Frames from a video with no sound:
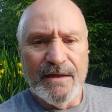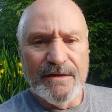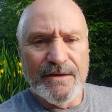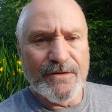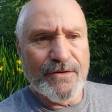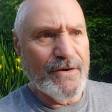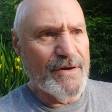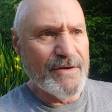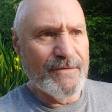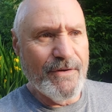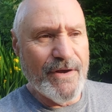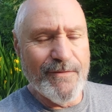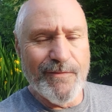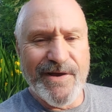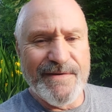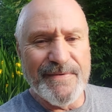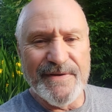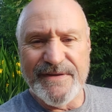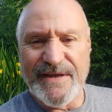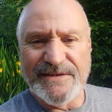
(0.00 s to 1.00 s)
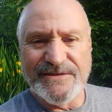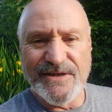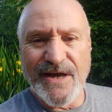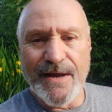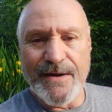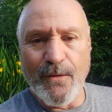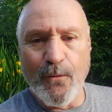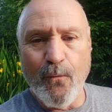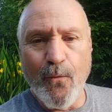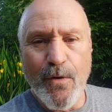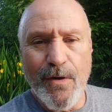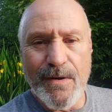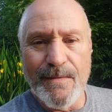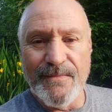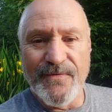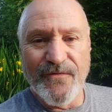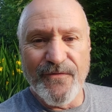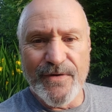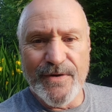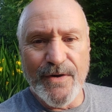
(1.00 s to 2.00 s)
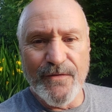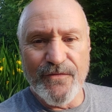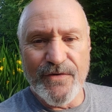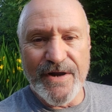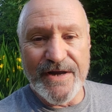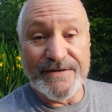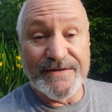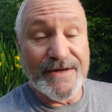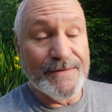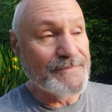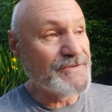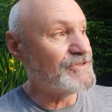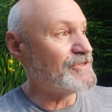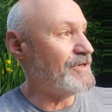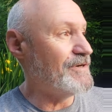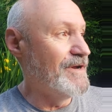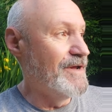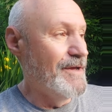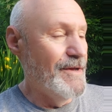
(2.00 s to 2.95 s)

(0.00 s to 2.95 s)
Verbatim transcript: You're going, hey, wait a minute, that's kind of warm for an overnight temperature.